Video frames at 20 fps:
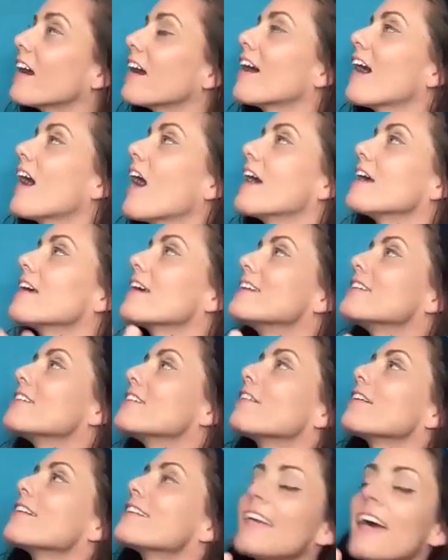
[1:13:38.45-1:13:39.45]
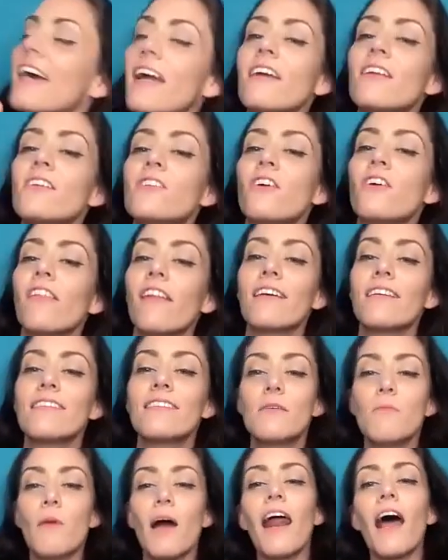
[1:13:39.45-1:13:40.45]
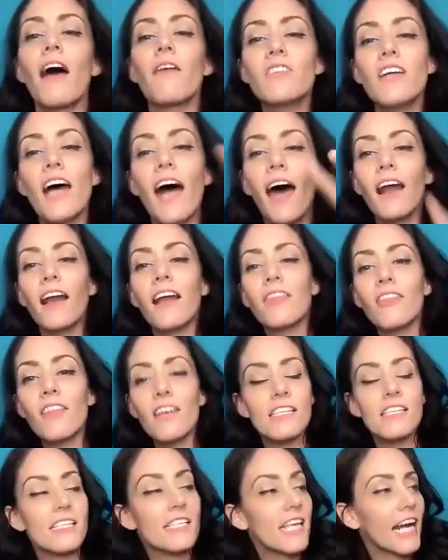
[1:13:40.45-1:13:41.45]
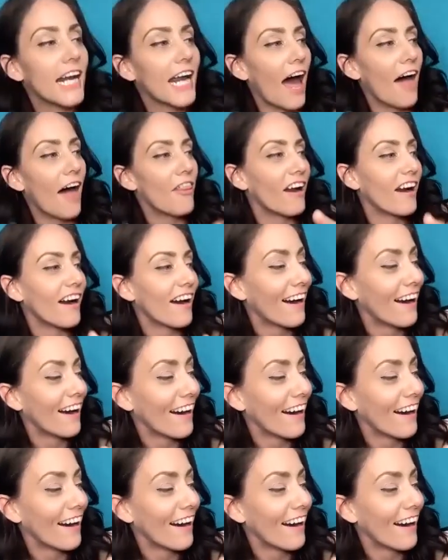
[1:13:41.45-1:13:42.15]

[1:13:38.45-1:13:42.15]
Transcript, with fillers: Um, I can do this. I can do this. You might have to edit this together.